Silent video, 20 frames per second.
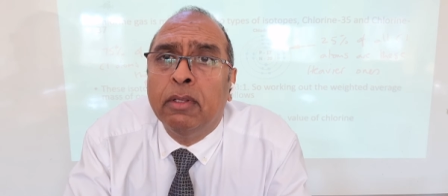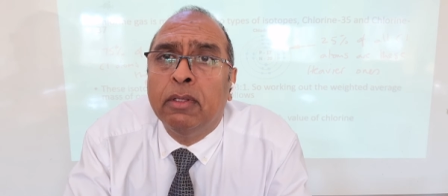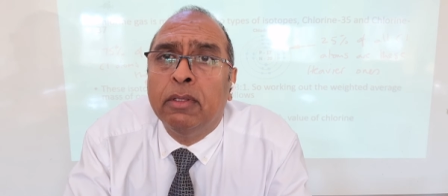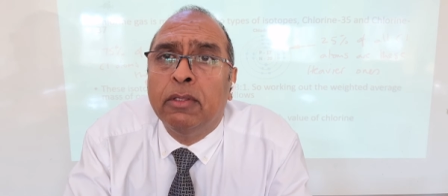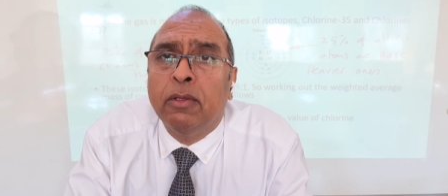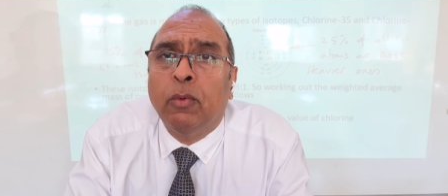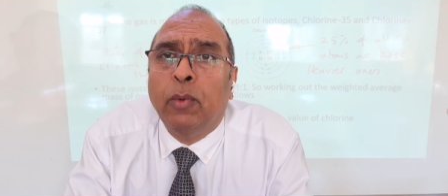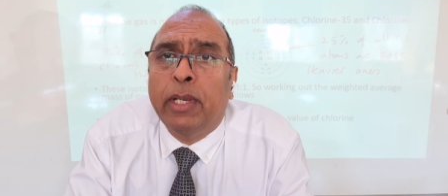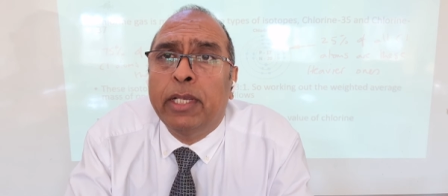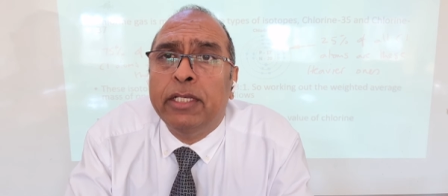
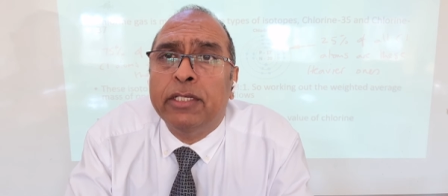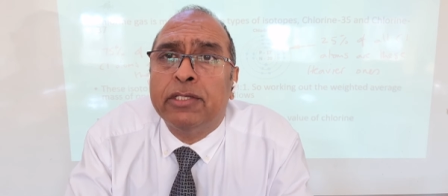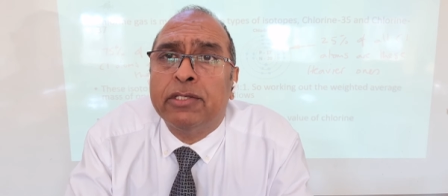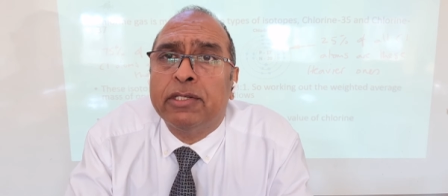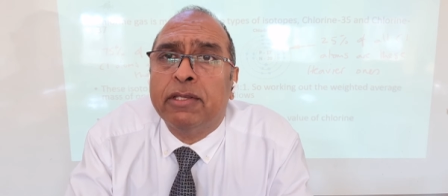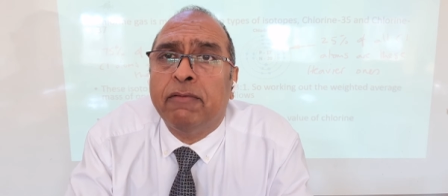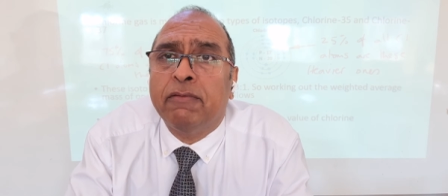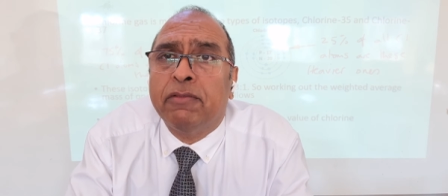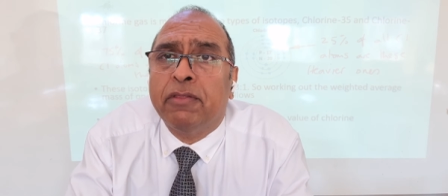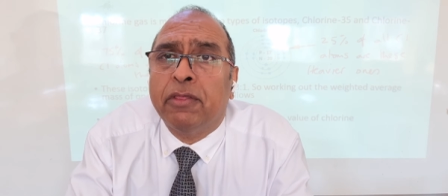that weighs
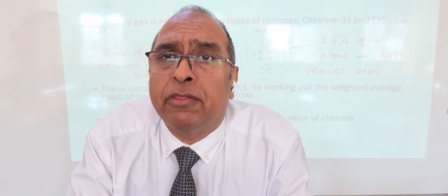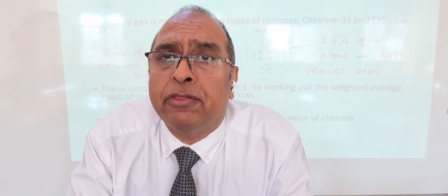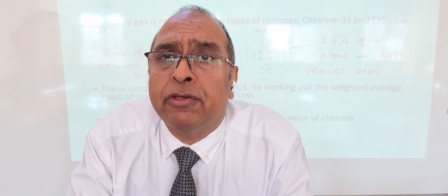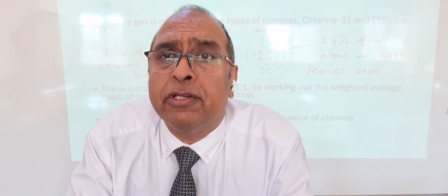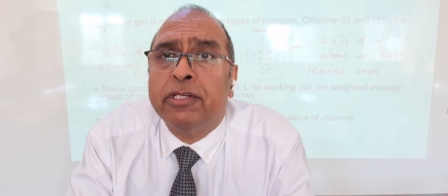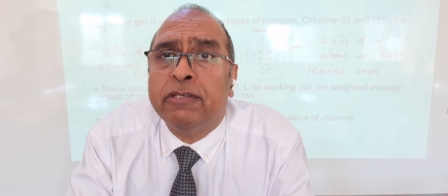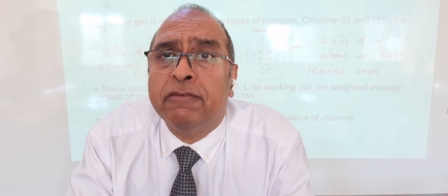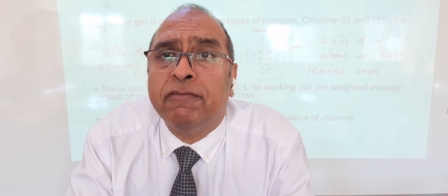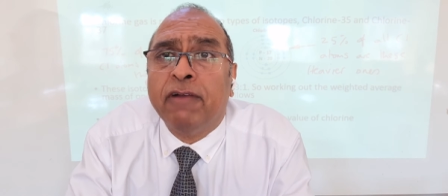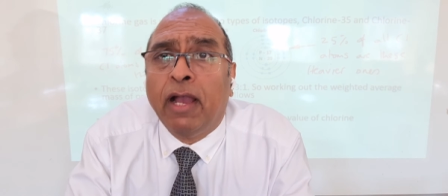
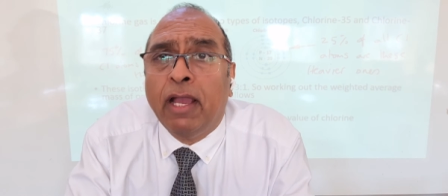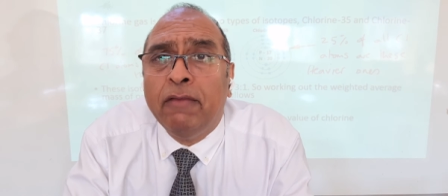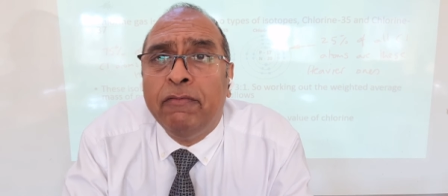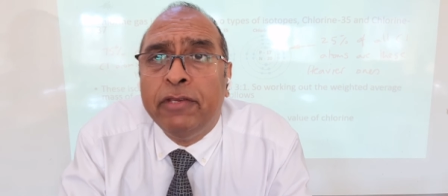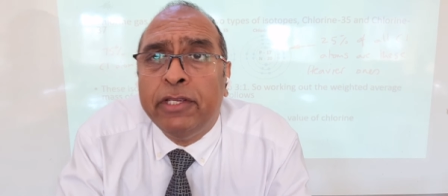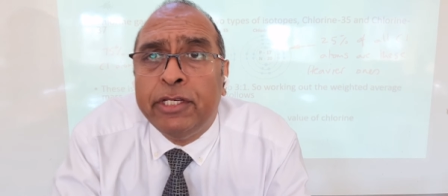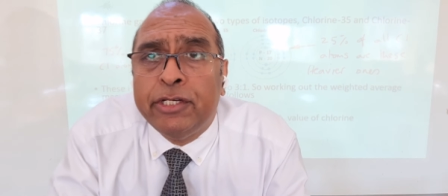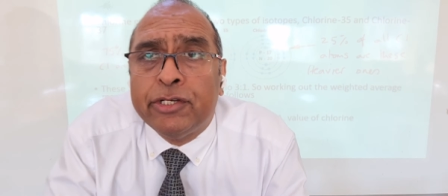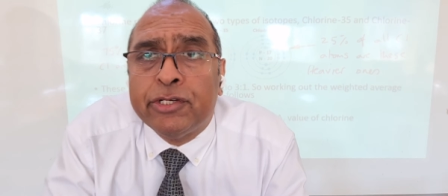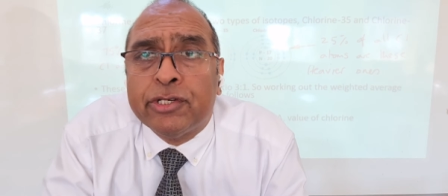35
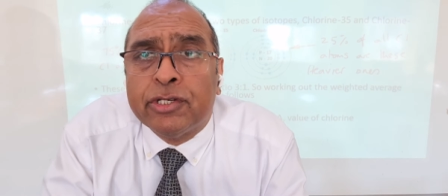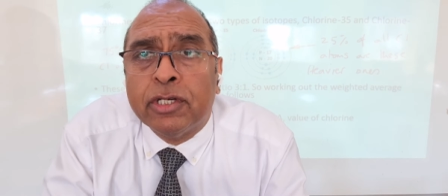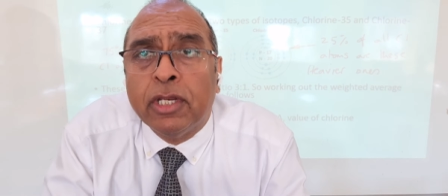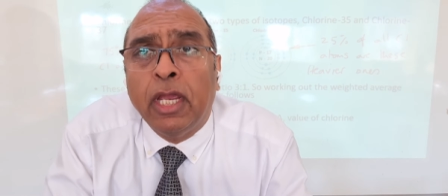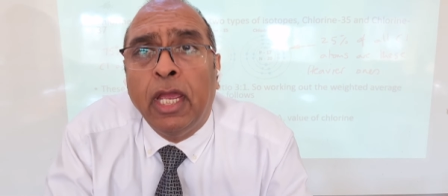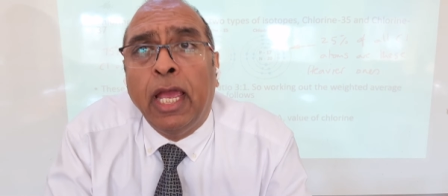each,